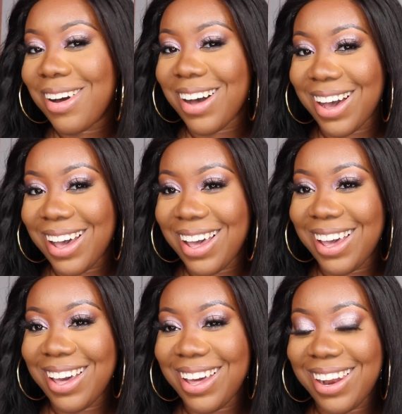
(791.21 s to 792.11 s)

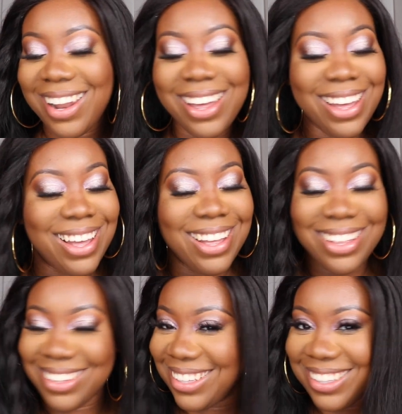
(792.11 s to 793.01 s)
good.
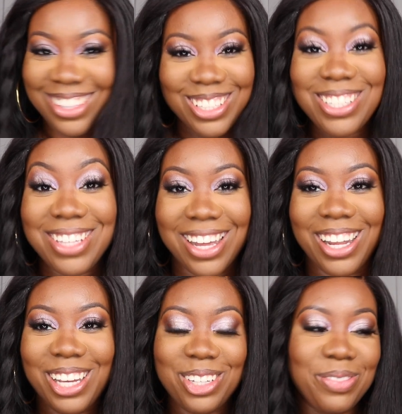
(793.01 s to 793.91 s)

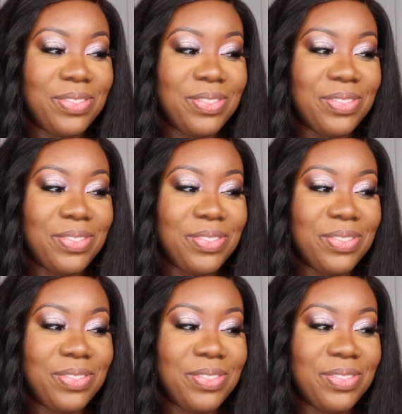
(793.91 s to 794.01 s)
Stunning.